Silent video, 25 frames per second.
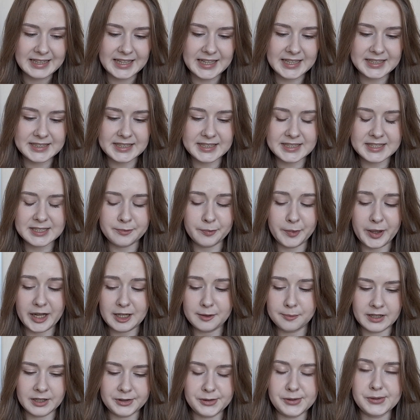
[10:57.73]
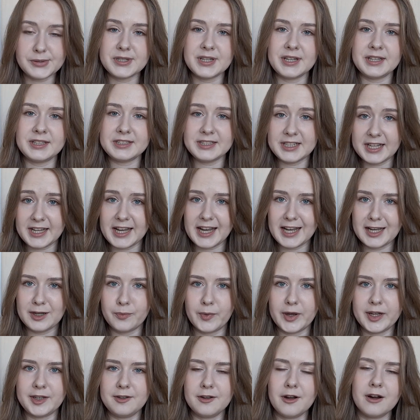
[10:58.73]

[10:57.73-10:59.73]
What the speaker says: It is made using DK weight